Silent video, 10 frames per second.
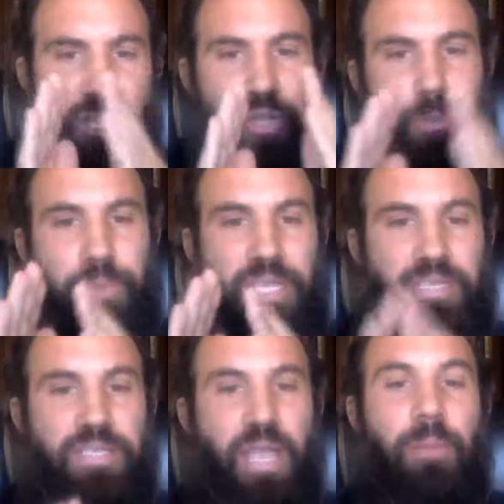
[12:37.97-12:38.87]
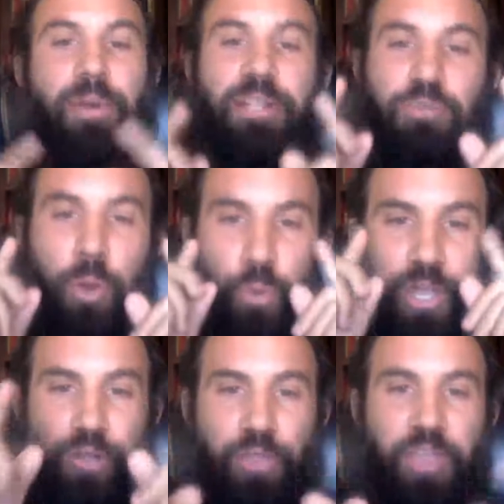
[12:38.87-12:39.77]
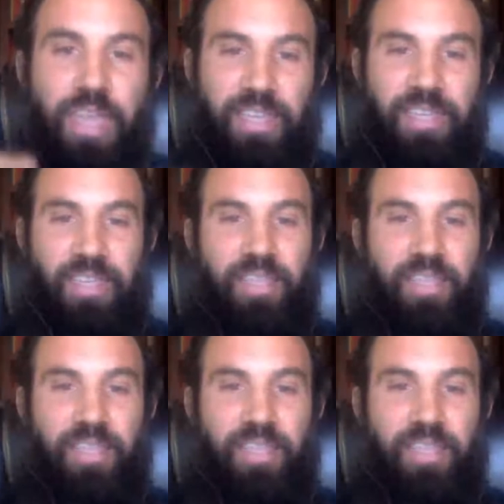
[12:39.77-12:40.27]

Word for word: a little piece, but it's what we don't think.